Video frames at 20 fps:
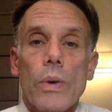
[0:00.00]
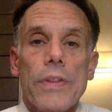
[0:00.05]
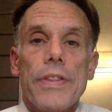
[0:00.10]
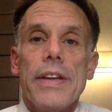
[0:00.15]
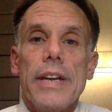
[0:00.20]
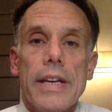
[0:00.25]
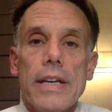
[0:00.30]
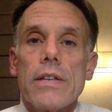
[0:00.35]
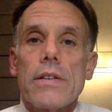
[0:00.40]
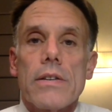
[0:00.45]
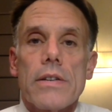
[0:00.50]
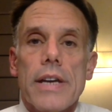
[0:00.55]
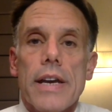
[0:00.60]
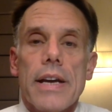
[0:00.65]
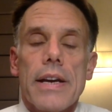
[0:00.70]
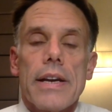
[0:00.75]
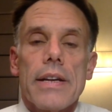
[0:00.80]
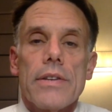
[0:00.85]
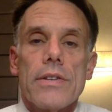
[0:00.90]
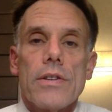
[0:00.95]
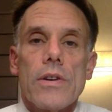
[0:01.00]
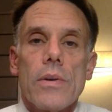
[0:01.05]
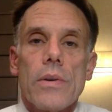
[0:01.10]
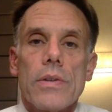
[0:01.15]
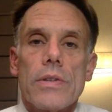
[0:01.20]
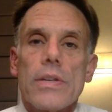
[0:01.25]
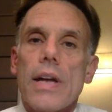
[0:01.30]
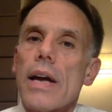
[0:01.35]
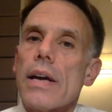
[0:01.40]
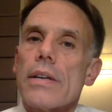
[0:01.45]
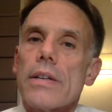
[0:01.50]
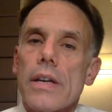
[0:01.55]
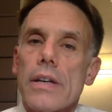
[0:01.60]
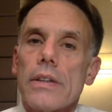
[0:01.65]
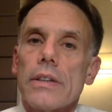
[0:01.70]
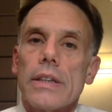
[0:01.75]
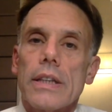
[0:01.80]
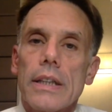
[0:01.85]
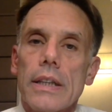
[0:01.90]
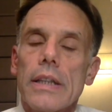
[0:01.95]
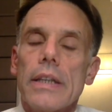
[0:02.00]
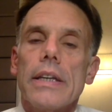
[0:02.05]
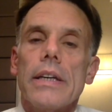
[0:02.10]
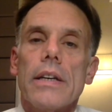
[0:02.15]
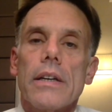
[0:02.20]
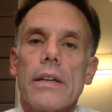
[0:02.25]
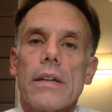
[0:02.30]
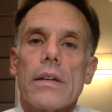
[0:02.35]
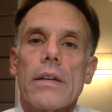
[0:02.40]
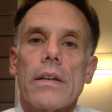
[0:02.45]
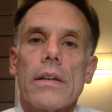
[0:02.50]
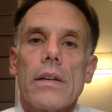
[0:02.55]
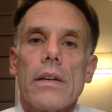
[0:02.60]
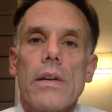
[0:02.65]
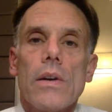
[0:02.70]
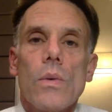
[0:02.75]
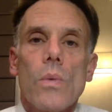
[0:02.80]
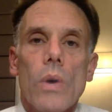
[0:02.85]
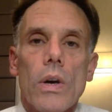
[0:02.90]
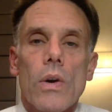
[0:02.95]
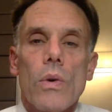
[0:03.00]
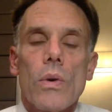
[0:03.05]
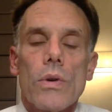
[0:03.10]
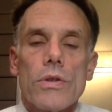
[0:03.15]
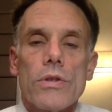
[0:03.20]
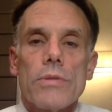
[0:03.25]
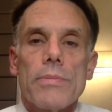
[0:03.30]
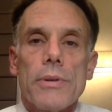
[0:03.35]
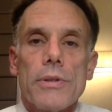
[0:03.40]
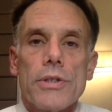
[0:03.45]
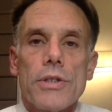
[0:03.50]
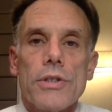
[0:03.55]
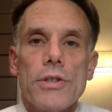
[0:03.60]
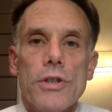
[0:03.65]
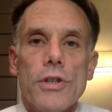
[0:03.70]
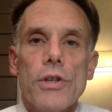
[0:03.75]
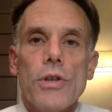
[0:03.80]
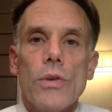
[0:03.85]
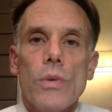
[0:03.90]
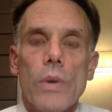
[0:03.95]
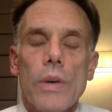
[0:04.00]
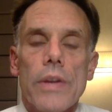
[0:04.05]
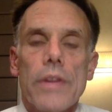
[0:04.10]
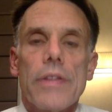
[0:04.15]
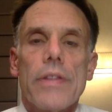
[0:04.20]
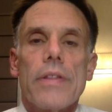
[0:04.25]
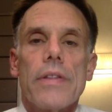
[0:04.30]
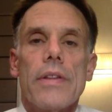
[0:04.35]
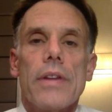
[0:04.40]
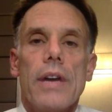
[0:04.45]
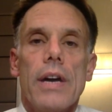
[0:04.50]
with the internet, and so it's not entirely clear what courts are supposed to do with